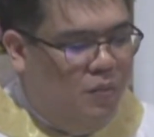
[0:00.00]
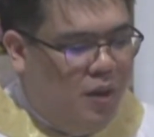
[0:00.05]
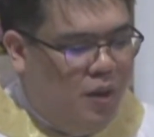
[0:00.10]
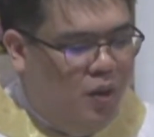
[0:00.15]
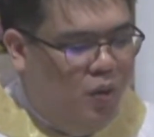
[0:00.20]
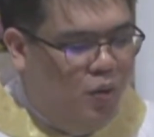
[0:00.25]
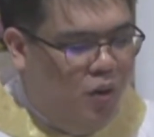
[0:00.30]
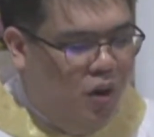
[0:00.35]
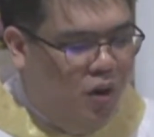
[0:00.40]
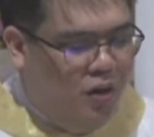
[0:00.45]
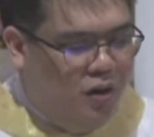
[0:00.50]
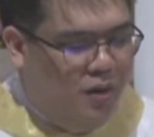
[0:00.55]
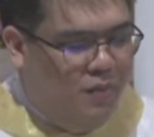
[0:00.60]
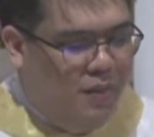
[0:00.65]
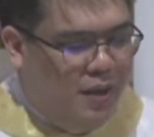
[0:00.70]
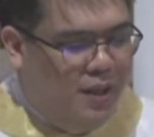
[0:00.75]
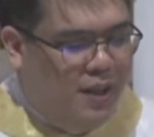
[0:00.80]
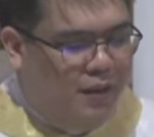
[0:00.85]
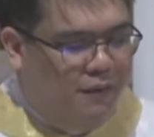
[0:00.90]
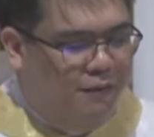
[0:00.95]
We may no
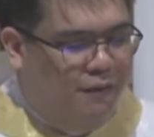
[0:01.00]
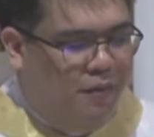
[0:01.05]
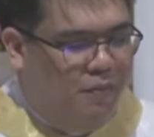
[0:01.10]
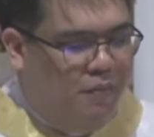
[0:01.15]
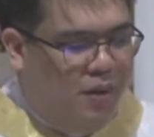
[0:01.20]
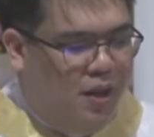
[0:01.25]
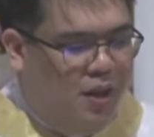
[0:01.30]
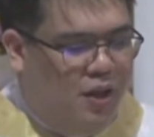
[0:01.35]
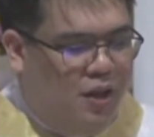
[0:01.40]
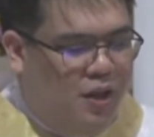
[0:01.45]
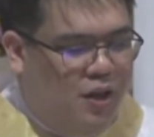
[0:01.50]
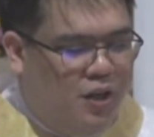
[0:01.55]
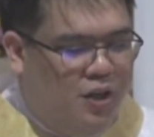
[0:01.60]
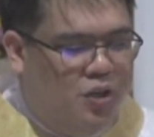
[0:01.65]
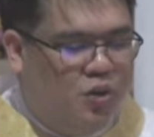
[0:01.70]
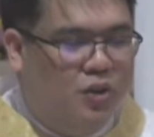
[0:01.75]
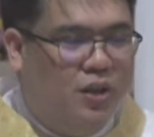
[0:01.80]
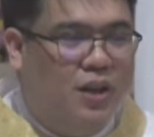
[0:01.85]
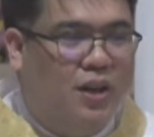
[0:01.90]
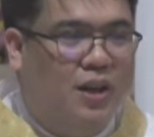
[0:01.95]
longer be that familiar
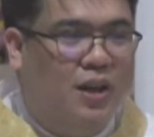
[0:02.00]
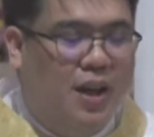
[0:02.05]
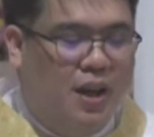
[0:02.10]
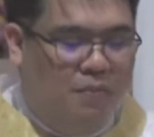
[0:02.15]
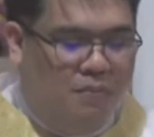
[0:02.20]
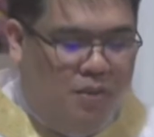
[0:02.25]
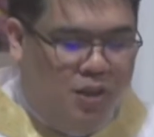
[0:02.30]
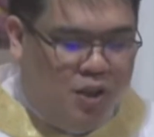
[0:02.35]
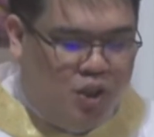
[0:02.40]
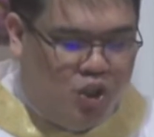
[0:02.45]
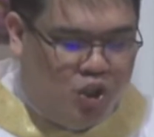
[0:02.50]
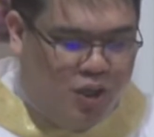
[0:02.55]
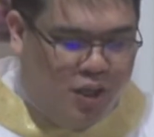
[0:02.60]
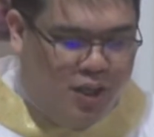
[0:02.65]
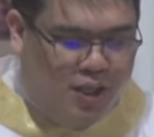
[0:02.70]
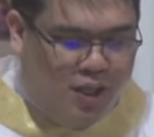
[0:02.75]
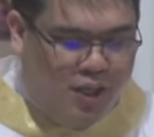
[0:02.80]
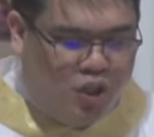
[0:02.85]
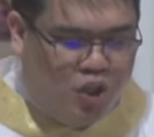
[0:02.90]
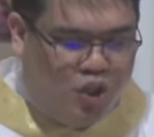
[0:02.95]
to the
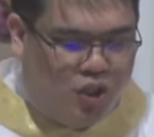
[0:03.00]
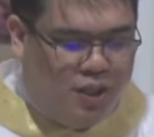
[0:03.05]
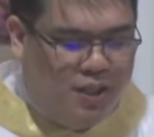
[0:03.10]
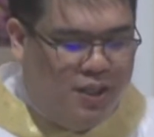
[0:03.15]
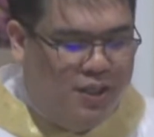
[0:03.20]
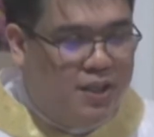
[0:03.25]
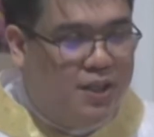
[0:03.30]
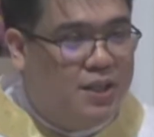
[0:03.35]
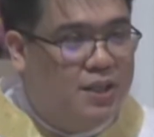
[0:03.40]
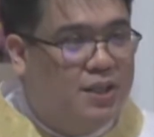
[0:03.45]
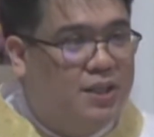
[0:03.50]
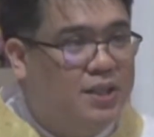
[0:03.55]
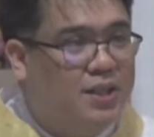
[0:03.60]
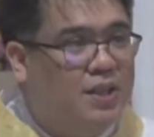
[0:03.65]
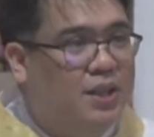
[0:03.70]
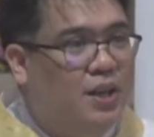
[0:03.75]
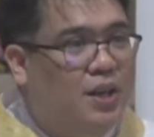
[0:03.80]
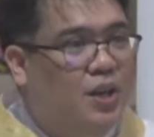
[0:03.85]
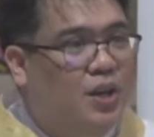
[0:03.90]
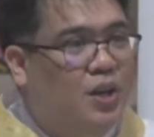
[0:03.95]
imagery that
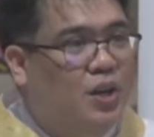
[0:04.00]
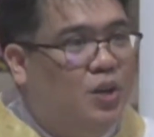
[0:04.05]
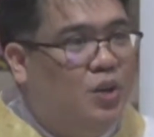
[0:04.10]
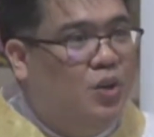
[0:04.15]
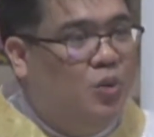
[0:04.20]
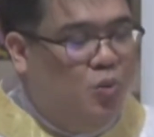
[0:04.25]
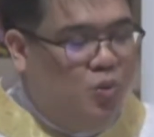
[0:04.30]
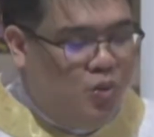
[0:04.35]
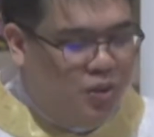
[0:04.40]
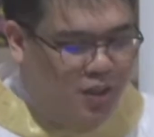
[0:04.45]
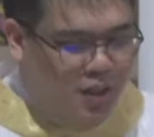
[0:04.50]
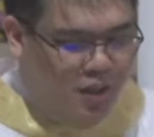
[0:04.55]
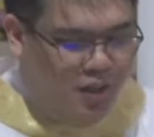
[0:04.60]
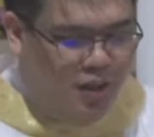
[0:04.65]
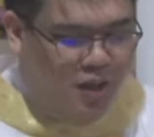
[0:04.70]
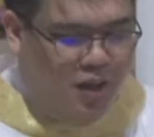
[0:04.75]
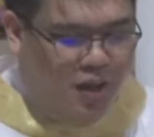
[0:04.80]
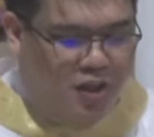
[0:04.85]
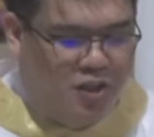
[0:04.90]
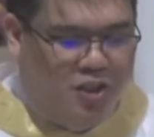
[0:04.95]
Jesus used
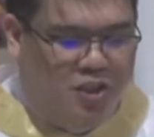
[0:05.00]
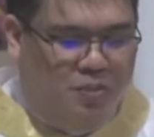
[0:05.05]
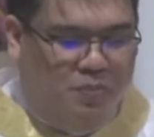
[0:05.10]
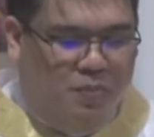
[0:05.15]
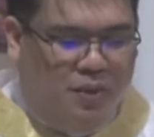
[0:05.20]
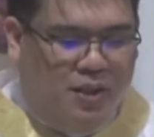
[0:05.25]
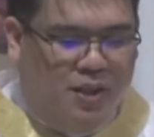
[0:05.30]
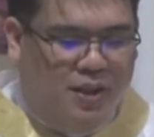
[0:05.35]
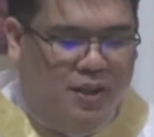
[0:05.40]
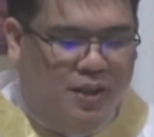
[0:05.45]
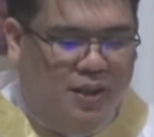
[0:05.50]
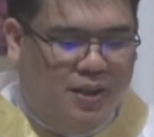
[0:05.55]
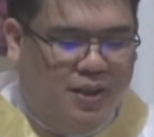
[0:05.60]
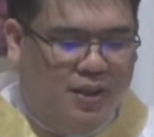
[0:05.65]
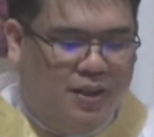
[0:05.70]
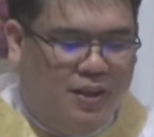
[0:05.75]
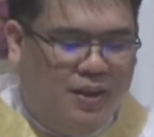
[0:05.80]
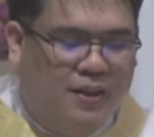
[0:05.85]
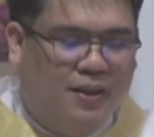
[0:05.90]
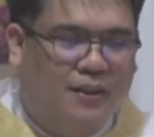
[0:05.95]
in our gospel.
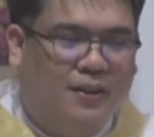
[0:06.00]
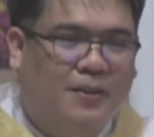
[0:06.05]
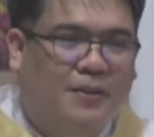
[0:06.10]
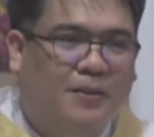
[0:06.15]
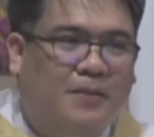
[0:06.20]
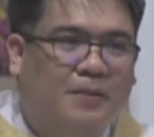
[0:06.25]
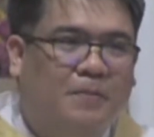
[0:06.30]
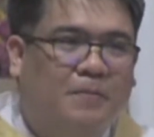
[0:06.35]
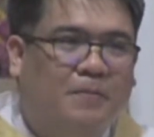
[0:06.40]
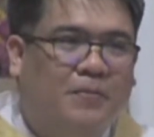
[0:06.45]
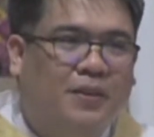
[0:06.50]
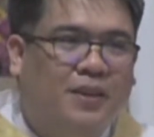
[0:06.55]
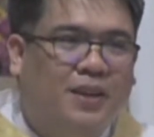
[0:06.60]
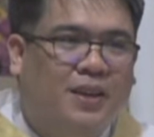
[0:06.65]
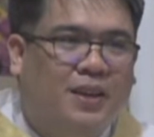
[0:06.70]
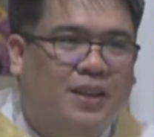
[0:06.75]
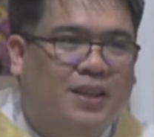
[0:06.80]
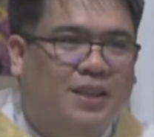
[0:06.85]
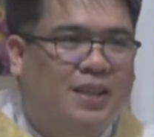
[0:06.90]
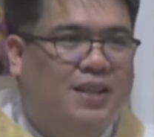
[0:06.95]

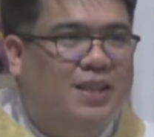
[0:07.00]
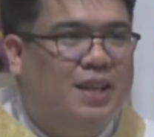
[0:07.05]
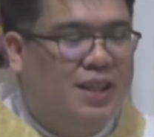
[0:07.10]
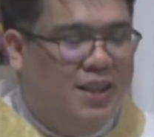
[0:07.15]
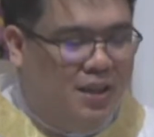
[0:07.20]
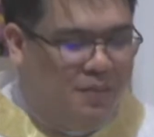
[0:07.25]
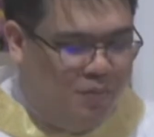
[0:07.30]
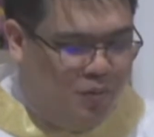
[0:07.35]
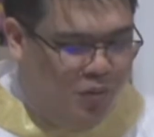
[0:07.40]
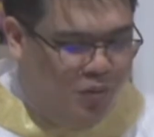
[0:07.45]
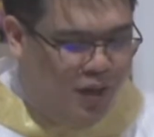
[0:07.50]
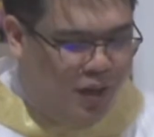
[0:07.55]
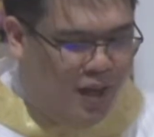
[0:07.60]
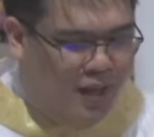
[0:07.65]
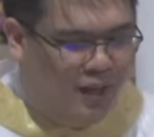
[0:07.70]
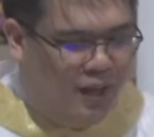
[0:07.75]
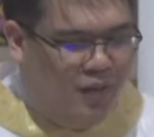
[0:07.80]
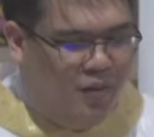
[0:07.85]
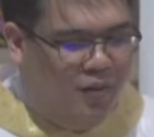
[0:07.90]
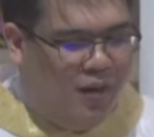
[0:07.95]
Sa setup po
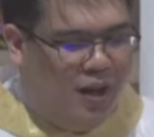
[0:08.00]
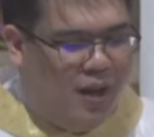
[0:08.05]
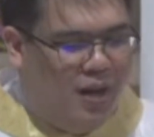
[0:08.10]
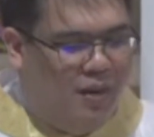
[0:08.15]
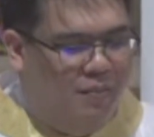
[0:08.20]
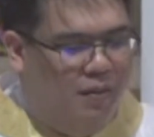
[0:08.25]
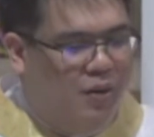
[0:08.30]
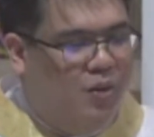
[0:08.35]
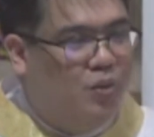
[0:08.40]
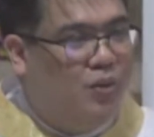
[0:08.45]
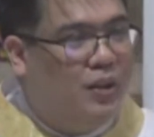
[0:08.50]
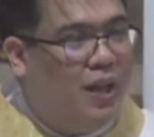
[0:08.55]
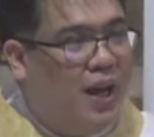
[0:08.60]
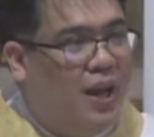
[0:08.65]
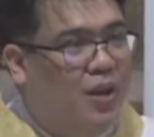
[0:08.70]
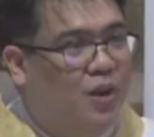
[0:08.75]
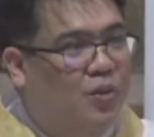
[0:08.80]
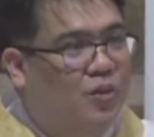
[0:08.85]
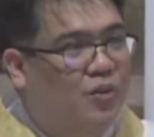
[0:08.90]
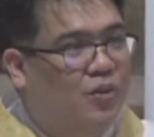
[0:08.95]
natin, wala naman po
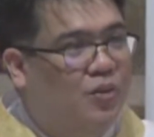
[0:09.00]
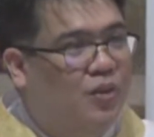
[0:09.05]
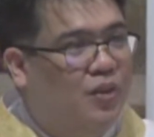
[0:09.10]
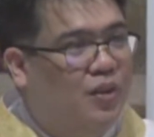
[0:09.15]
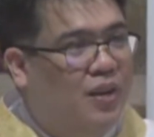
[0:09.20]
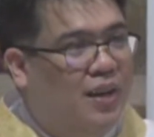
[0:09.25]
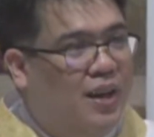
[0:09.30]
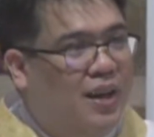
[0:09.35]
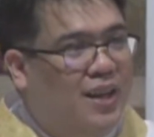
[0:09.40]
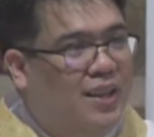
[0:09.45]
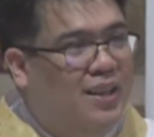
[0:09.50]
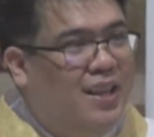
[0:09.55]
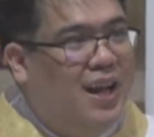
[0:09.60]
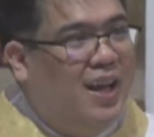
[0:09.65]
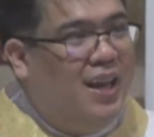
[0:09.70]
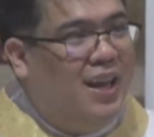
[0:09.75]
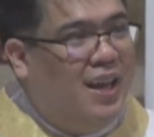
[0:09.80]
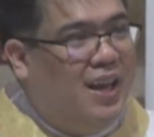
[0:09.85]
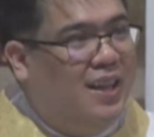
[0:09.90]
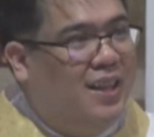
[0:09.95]
tayong
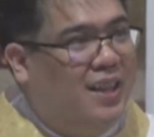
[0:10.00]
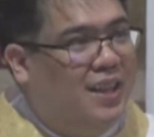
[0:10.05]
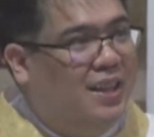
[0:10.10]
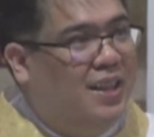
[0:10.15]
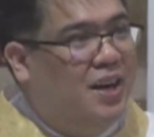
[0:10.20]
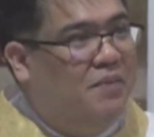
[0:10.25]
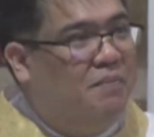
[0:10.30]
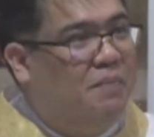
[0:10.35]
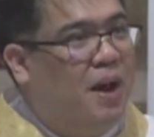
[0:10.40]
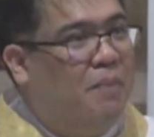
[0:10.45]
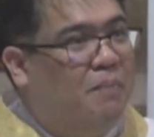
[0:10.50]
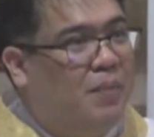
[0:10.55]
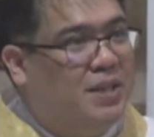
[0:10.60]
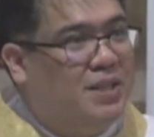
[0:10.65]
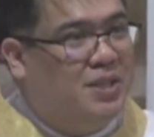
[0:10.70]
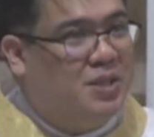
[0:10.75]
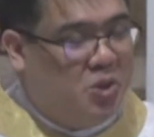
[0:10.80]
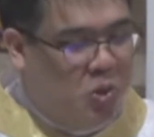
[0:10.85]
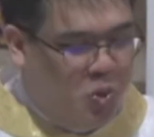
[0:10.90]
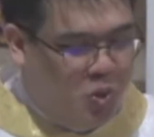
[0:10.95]
nakikitang
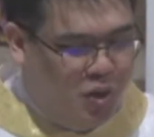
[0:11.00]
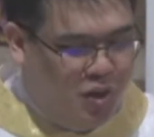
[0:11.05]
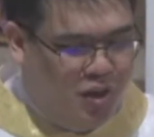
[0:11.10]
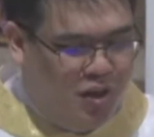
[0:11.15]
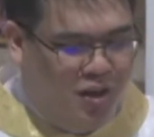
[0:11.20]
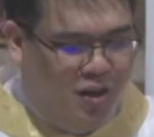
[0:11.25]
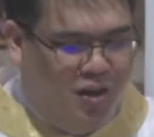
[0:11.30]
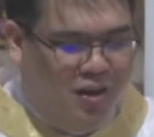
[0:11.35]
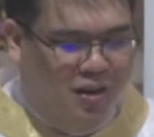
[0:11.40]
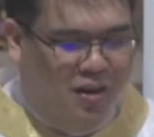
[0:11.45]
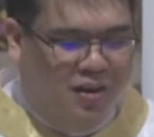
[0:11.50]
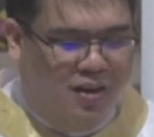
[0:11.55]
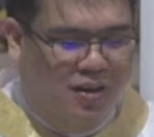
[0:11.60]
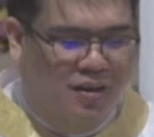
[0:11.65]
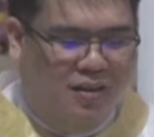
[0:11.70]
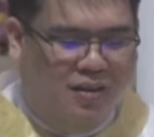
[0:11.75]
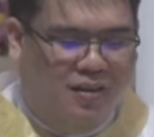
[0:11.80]
nagpapastol.